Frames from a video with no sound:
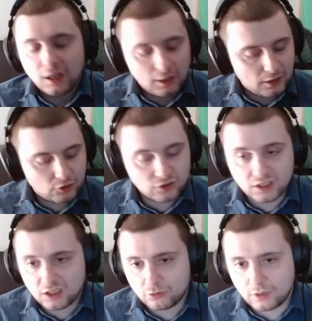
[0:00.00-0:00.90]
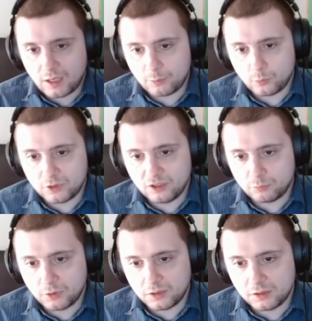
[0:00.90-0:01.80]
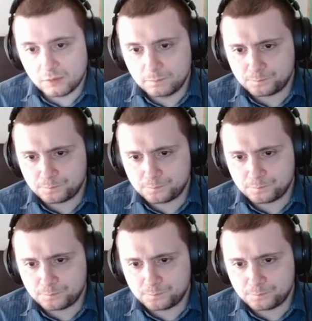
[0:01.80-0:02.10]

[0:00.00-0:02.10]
And I actually think that's what happened with this bracelet.